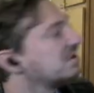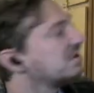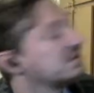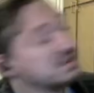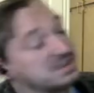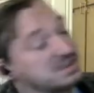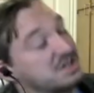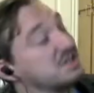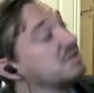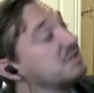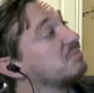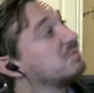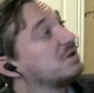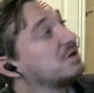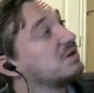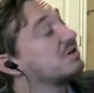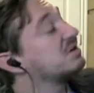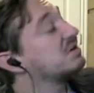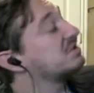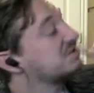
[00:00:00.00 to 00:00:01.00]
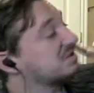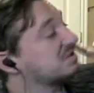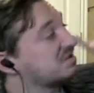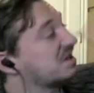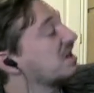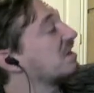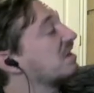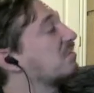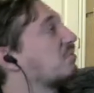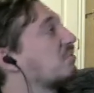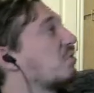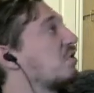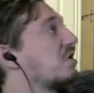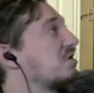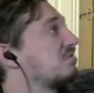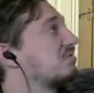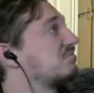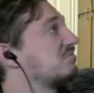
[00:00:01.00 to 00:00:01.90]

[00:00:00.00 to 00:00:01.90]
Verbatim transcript: It ain't a mirror, it's a teleporter.